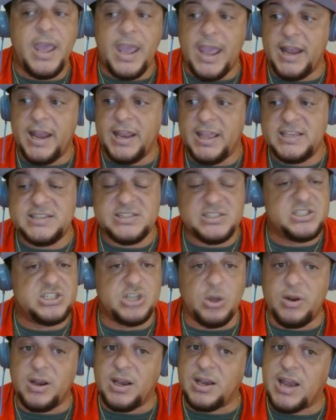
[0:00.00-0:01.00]
And he's
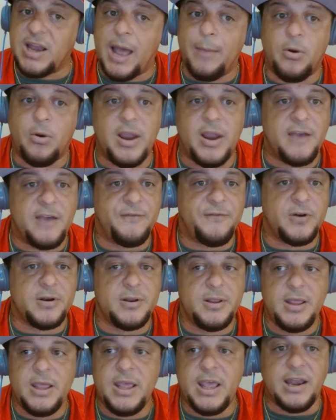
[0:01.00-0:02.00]
shown a lot more effort,
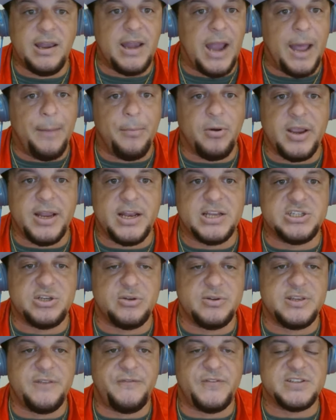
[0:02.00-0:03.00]
a lot more energy
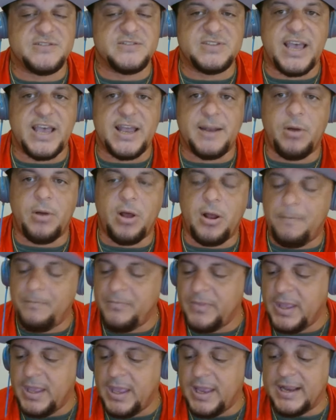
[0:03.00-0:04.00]
on the defensive side of the ball.
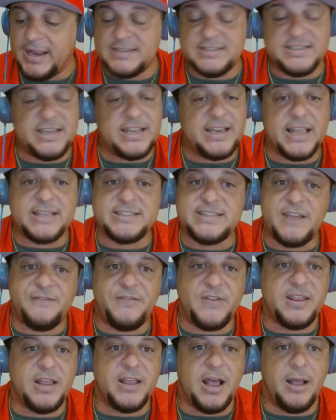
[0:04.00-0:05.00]
And that's
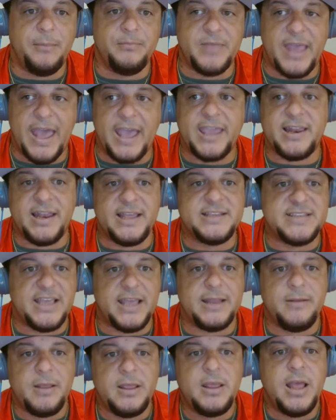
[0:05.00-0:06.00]
definitely accolades
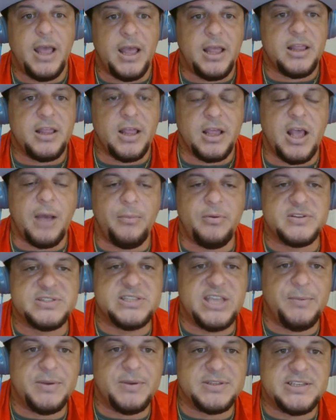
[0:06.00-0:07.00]
that a couple of his
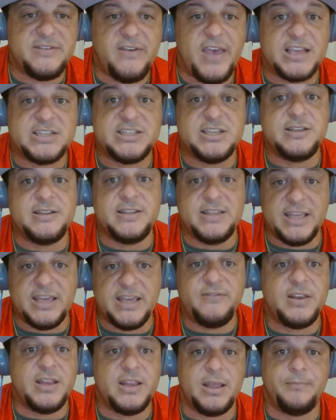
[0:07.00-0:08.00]
teammates have actually
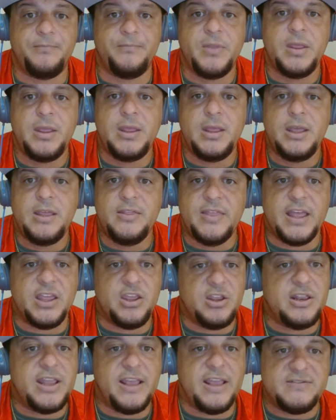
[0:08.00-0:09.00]
given him,
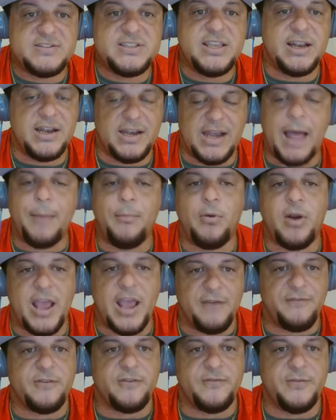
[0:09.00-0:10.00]
that they've seen a lot more
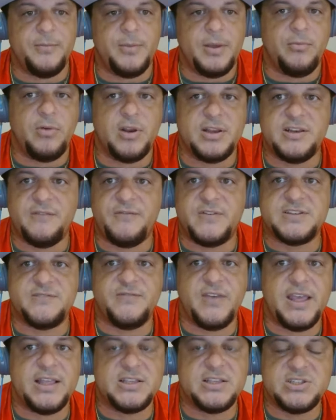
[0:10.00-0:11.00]
effort from him on the
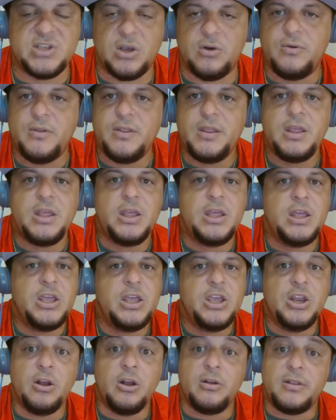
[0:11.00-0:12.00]
defensive end. So,
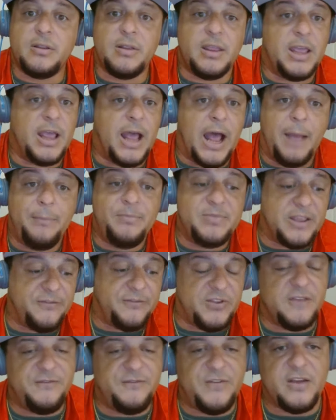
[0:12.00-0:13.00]
you know, I'm
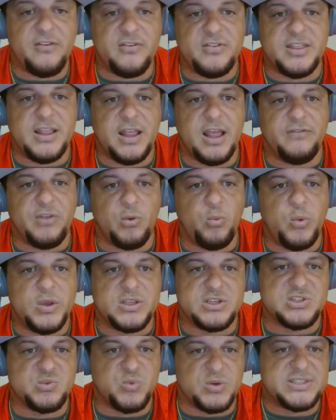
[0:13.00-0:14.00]
definitely in favor of the
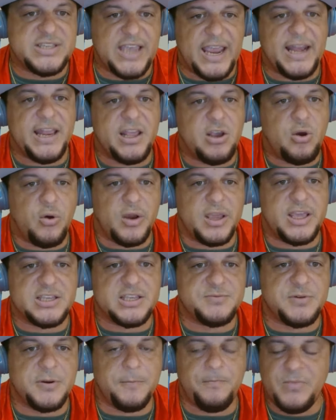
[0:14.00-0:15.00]
Wizards retaining Corey
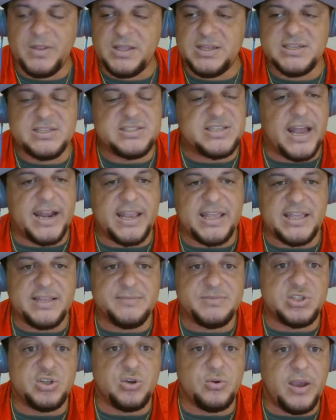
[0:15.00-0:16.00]
Kispert, signing
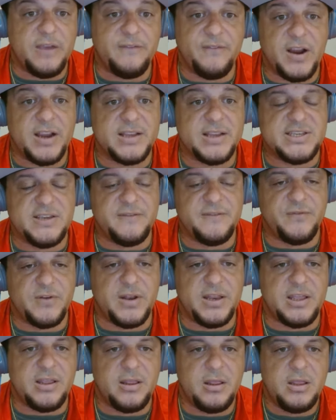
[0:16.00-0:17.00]
him to a very
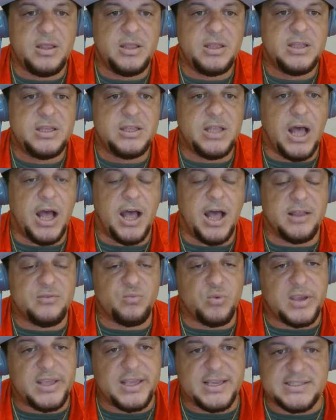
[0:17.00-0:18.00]
team-friendly
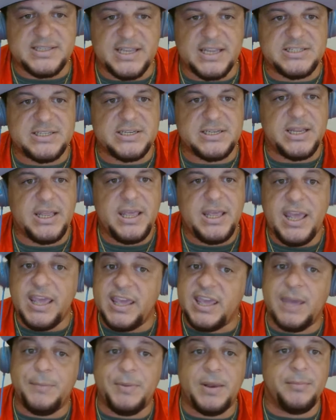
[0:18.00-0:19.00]
rookie extension
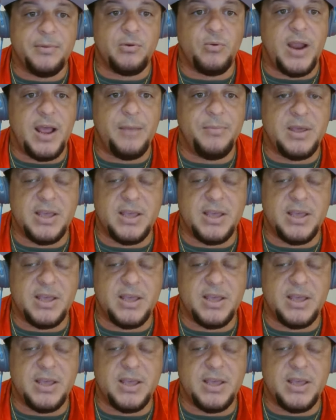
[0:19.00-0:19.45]
and keeping him around.